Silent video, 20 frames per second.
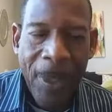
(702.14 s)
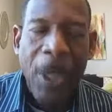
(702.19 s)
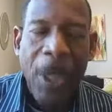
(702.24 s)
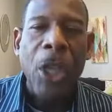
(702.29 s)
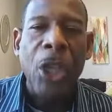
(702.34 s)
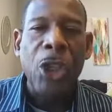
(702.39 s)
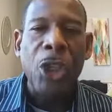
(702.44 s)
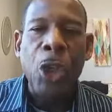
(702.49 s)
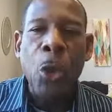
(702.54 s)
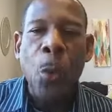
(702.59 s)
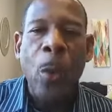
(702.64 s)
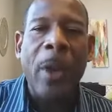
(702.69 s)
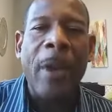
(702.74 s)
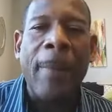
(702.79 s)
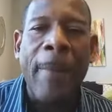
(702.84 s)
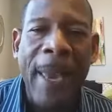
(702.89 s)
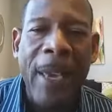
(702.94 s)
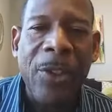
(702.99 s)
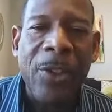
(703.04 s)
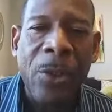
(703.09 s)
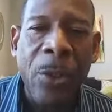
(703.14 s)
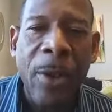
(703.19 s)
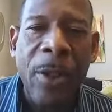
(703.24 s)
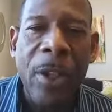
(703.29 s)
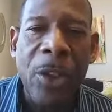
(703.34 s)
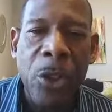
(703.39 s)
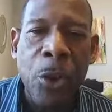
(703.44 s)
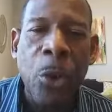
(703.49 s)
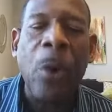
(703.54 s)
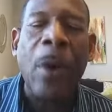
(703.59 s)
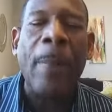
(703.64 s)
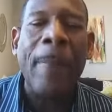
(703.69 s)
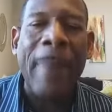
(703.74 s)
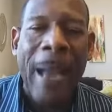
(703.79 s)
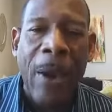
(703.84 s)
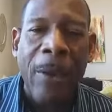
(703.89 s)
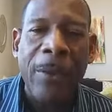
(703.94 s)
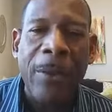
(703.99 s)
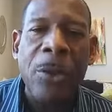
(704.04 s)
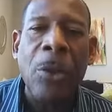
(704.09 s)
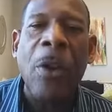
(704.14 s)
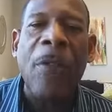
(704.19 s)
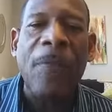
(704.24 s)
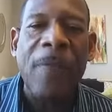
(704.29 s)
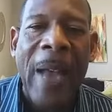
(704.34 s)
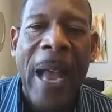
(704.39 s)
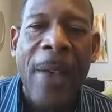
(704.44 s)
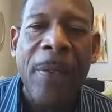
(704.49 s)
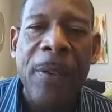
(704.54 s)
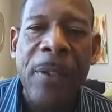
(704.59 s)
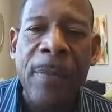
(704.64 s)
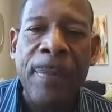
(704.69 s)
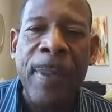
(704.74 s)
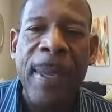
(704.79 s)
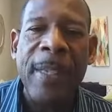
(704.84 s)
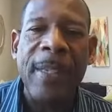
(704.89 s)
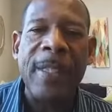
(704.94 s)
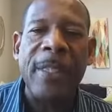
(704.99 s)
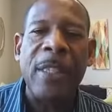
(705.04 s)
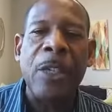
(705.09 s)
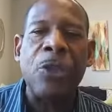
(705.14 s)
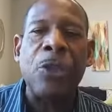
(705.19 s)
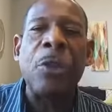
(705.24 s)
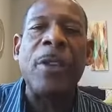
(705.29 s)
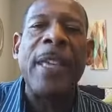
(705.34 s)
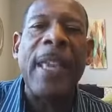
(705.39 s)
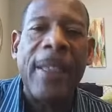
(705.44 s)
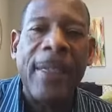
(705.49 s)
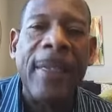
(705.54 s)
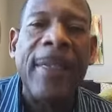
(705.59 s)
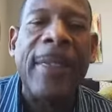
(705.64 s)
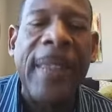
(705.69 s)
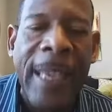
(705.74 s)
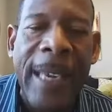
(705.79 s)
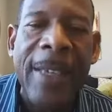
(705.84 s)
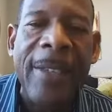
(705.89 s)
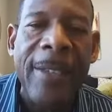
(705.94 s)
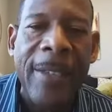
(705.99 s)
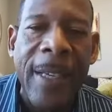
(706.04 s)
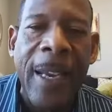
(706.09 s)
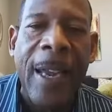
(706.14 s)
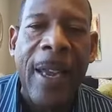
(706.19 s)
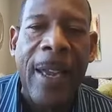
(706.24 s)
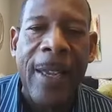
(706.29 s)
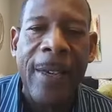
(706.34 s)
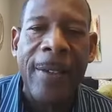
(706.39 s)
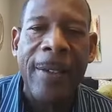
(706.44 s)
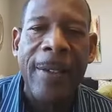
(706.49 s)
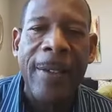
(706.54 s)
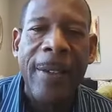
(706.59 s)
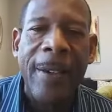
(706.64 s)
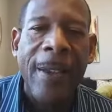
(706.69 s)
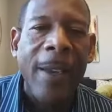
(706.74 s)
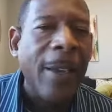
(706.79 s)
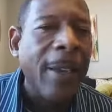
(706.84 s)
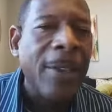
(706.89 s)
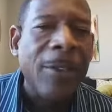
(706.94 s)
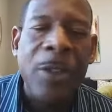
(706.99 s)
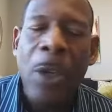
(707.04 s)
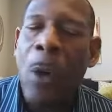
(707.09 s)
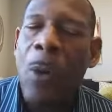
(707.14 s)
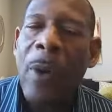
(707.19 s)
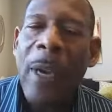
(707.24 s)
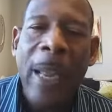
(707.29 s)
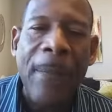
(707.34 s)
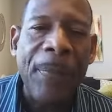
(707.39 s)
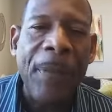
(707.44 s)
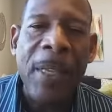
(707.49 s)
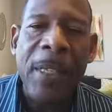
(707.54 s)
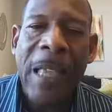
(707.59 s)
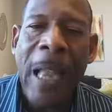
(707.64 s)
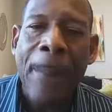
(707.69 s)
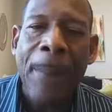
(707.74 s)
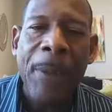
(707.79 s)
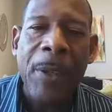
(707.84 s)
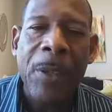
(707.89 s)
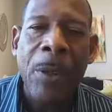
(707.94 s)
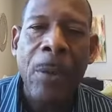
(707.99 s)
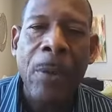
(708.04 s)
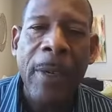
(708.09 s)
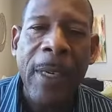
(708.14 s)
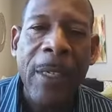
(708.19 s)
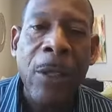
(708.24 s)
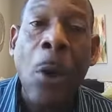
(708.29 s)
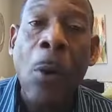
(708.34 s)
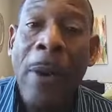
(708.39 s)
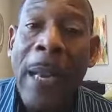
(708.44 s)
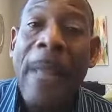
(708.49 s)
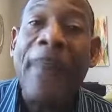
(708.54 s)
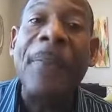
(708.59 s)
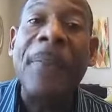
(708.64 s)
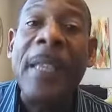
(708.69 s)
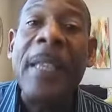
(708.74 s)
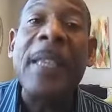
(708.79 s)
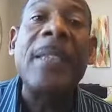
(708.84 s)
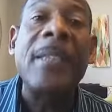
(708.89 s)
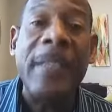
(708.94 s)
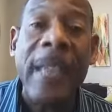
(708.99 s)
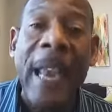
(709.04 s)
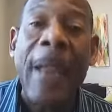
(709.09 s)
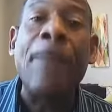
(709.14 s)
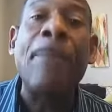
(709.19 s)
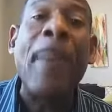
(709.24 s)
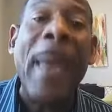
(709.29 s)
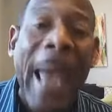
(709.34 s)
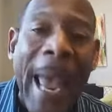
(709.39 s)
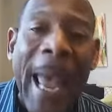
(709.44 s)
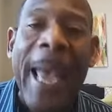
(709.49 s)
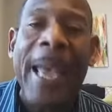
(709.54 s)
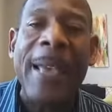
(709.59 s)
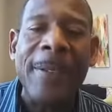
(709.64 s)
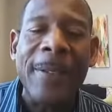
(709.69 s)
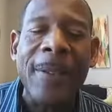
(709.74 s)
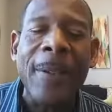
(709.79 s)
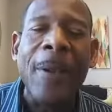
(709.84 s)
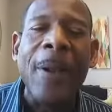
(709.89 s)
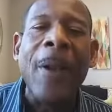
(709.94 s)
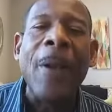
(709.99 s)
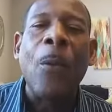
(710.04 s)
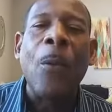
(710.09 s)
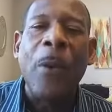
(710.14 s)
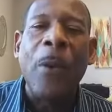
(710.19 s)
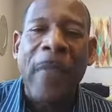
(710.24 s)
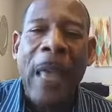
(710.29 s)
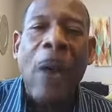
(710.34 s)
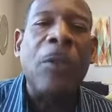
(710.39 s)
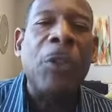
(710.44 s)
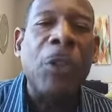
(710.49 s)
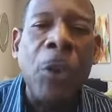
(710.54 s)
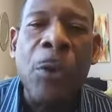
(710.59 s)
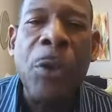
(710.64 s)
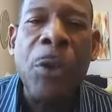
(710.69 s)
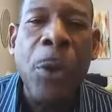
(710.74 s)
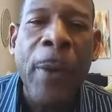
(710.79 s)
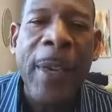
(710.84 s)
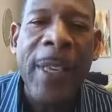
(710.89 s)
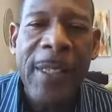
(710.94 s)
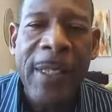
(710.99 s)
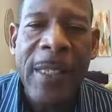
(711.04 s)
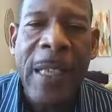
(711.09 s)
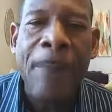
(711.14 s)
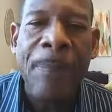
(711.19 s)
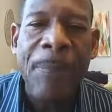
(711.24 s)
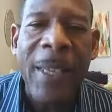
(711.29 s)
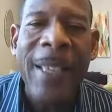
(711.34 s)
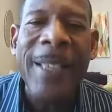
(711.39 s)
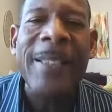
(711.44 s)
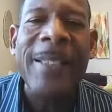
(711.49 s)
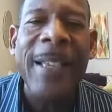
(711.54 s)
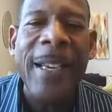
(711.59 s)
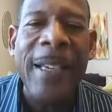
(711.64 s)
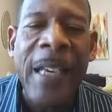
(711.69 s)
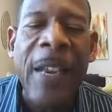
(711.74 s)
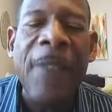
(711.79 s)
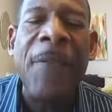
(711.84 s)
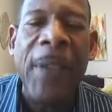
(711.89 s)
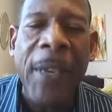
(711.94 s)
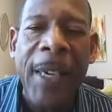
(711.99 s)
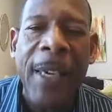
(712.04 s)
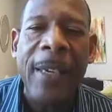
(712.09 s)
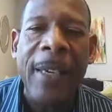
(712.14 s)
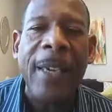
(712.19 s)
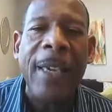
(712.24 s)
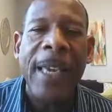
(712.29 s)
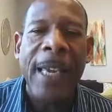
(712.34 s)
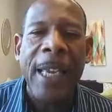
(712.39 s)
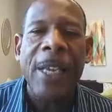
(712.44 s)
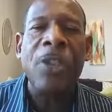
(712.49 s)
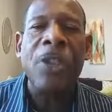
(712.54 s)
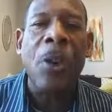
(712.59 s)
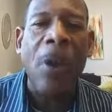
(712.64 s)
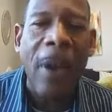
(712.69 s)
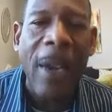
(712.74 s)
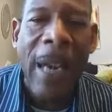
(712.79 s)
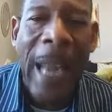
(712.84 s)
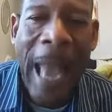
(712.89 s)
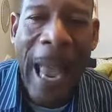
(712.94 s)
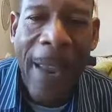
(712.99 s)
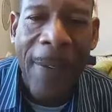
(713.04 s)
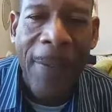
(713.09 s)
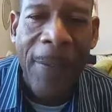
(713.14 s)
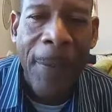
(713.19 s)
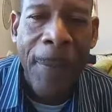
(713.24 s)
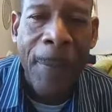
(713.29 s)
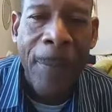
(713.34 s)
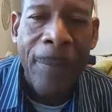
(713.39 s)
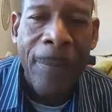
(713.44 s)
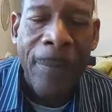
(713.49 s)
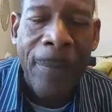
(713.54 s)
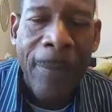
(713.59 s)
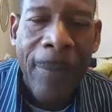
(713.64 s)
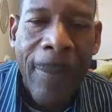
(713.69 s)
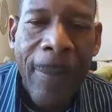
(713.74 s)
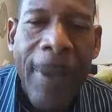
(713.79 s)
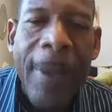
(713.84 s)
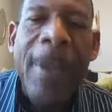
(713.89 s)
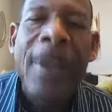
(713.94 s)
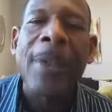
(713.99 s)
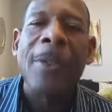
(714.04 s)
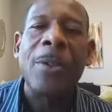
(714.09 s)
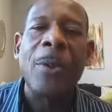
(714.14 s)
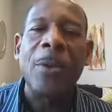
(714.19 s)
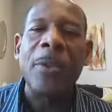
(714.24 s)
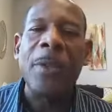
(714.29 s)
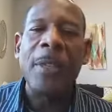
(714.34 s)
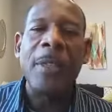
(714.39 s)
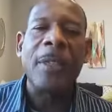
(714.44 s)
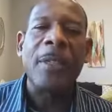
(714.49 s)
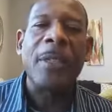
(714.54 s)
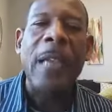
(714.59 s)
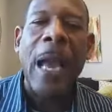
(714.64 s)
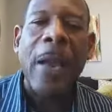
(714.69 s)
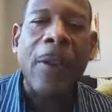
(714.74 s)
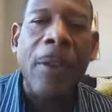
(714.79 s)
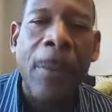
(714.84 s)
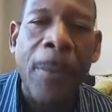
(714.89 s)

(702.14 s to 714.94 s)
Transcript: You want to make sure that you're about your Father's business, that you're getting things done. Don't let this opportunity, don't let this day pass without you doing something significant in your life. So this is Dr.